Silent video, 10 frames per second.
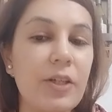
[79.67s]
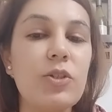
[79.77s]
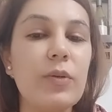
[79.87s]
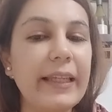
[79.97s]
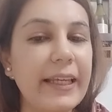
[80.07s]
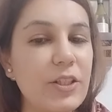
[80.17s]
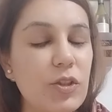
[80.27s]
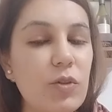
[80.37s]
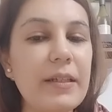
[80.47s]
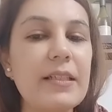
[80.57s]
So an
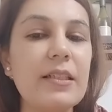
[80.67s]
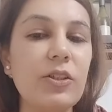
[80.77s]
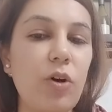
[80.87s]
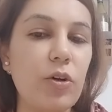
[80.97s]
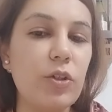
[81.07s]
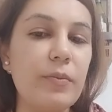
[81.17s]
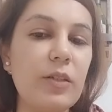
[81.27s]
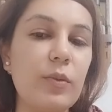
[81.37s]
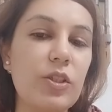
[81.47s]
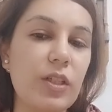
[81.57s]
instrument is a
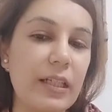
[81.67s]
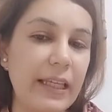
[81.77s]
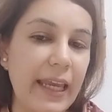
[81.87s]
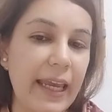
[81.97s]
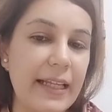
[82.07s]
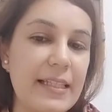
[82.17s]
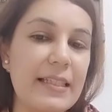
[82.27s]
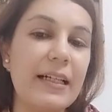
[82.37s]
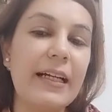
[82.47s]
document which creates,